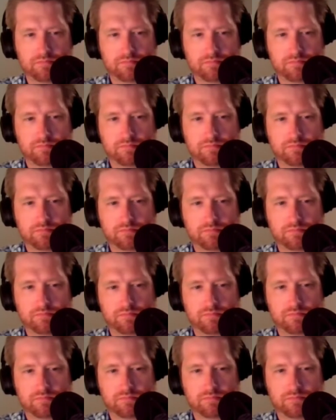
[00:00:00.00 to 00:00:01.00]

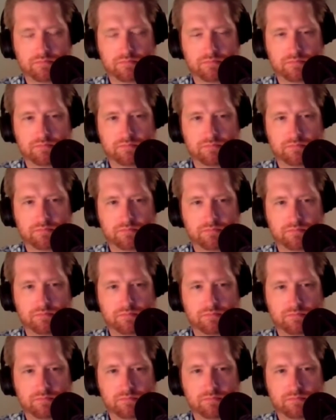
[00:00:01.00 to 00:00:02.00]

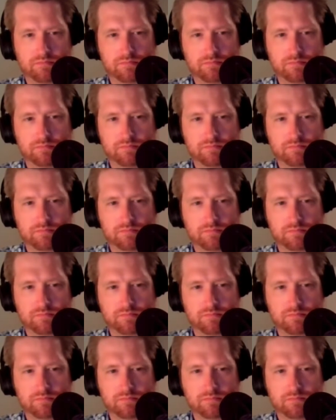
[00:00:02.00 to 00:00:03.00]

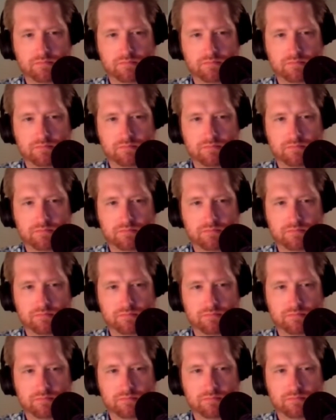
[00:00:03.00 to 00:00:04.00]

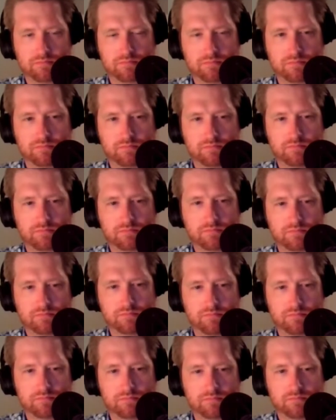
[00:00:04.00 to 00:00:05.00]

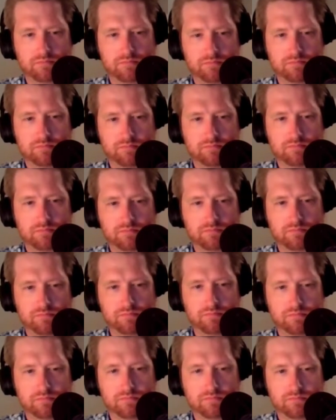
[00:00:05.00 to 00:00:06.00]

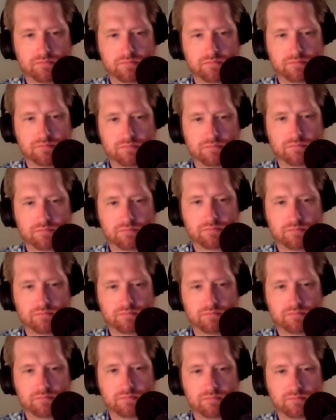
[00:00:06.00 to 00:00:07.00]

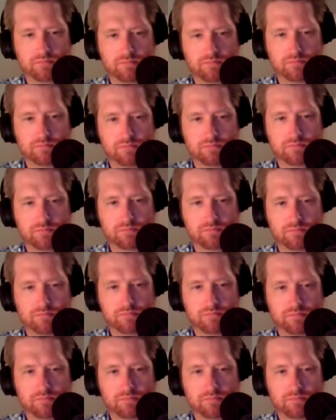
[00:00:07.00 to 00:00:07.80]
(silent)